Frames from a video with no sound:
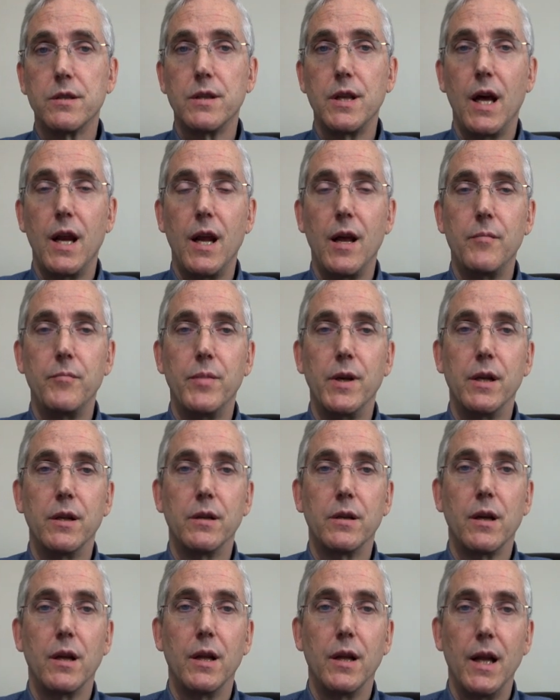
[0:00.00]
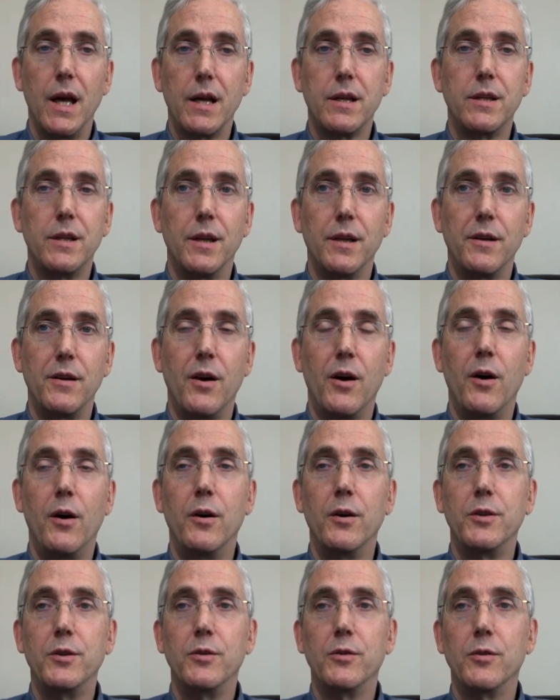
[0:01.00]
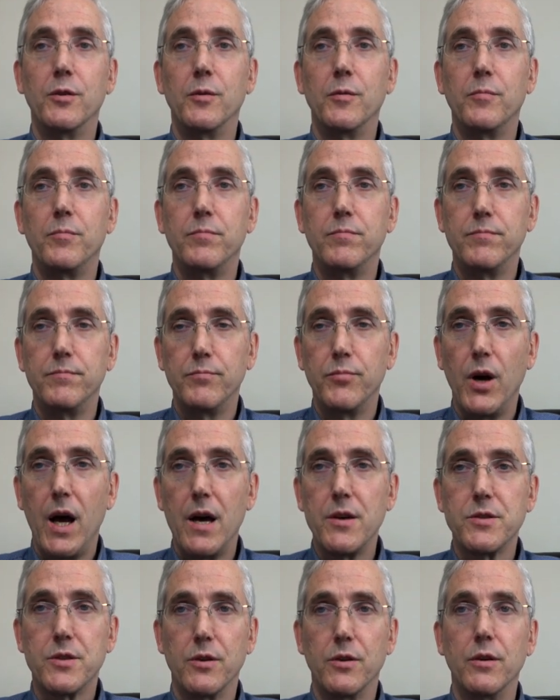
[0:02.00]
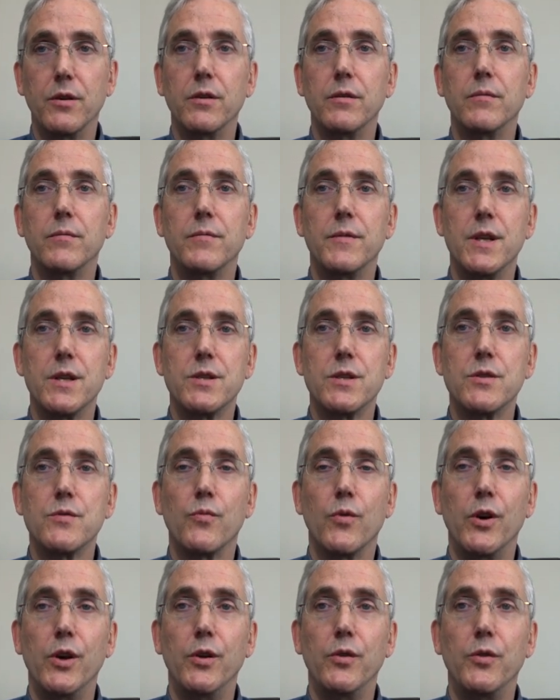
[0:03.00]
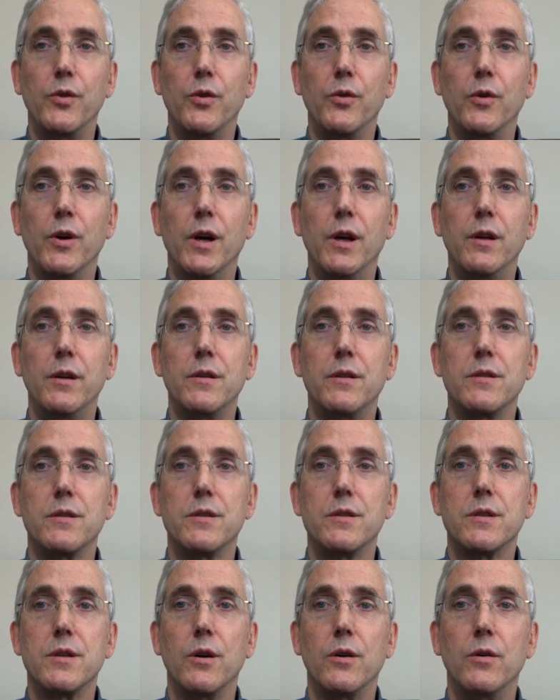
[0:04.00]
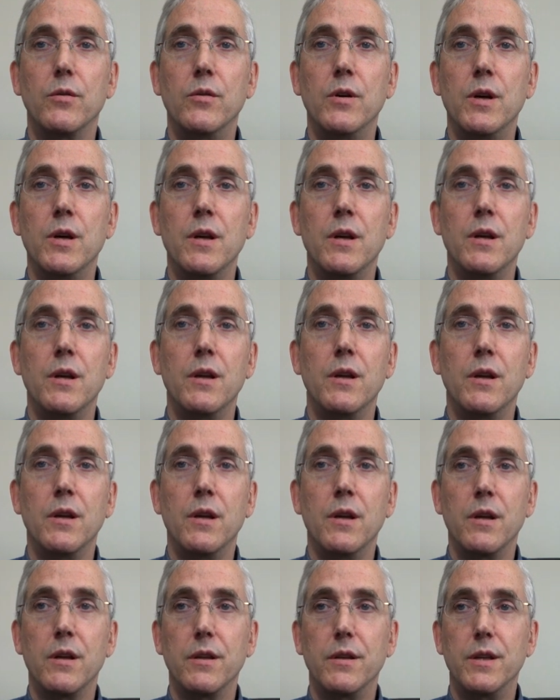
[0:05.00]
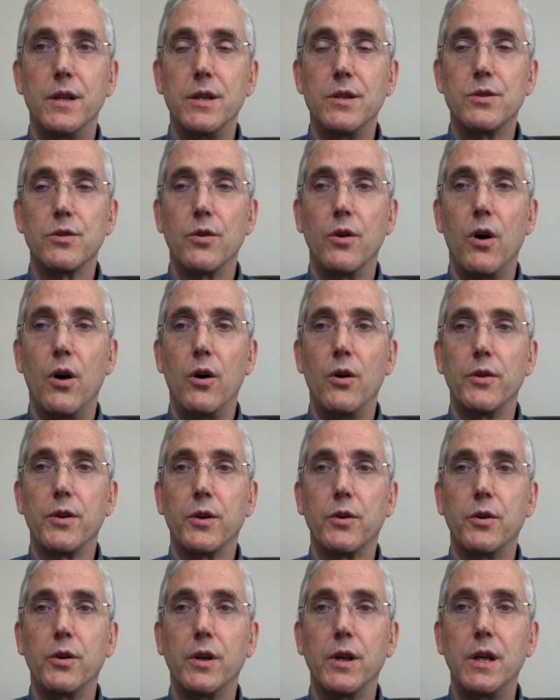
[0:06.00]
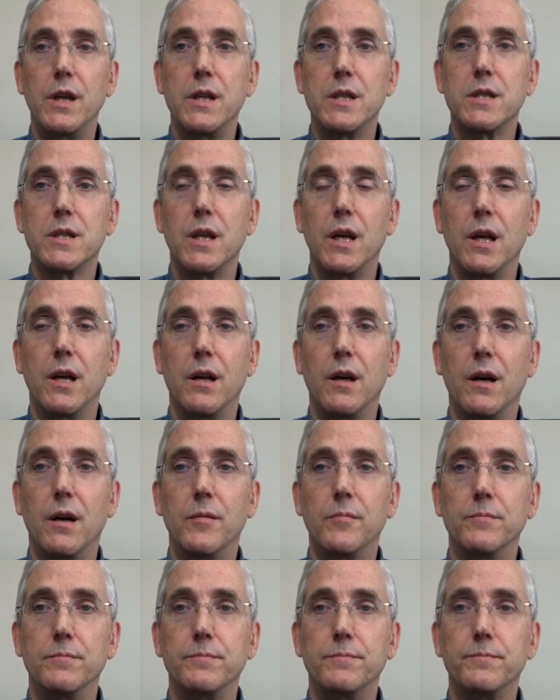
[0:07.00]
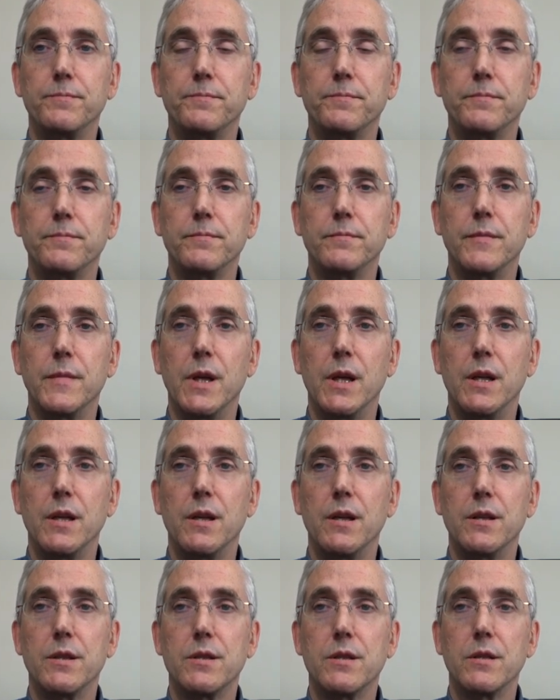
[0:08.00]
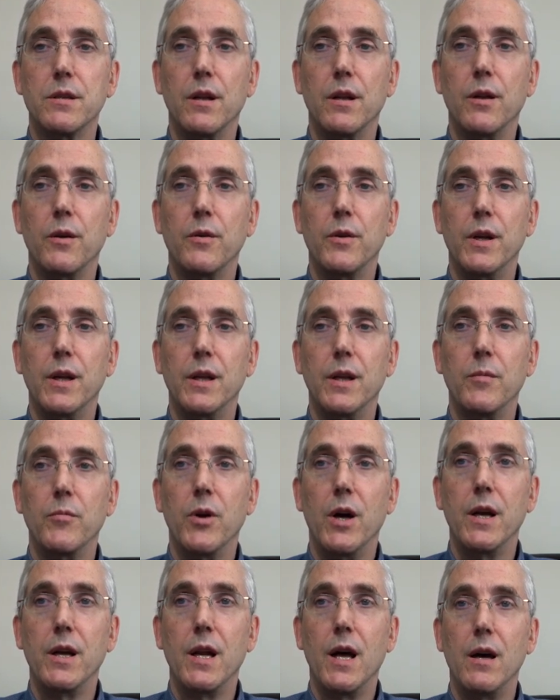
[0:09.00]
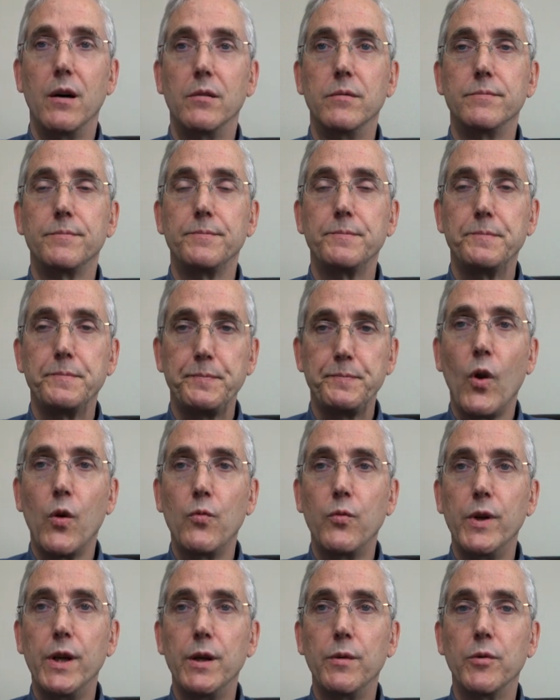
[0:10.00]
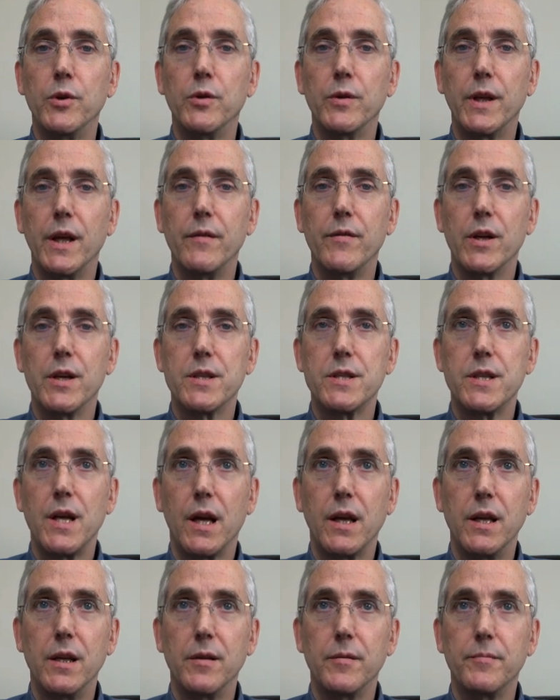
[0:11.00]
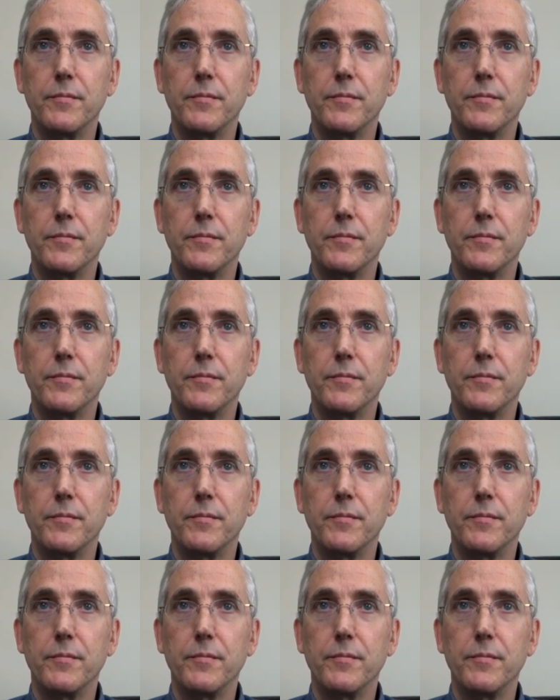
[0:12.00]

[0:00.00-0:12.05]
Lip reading: that have been collected on your browser, this is where you do it. So these are all the cookies that it's loading them right now. We will give it a second,